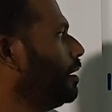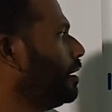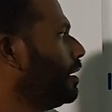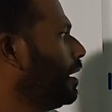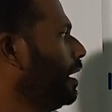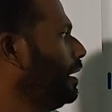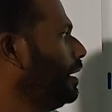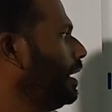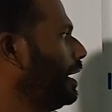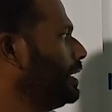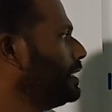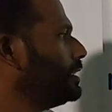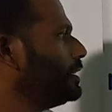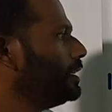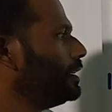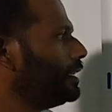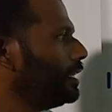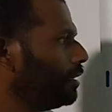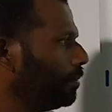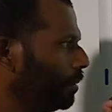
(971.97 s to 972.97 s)
Right.
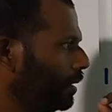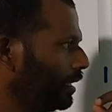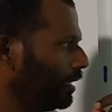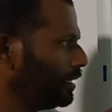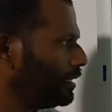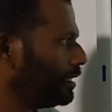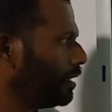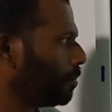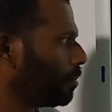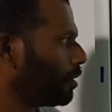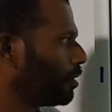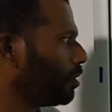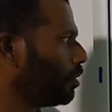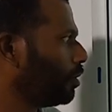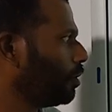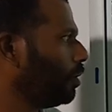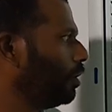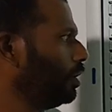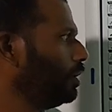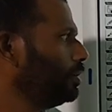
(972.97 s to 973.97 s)
HTTP is the
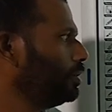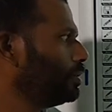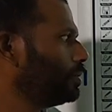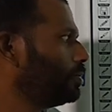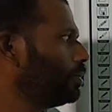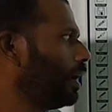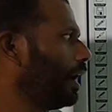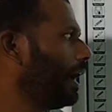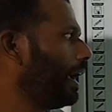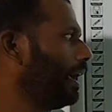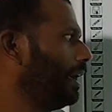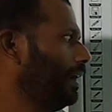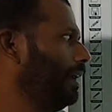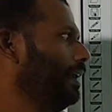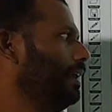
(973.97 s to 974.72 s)
protocol used to